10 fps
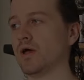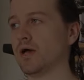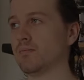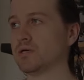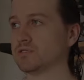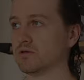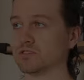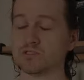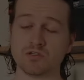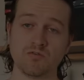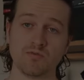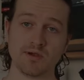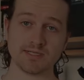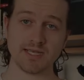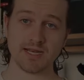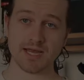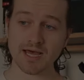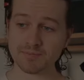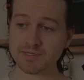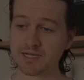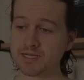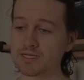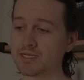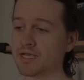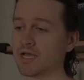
as long as the software is getting updated.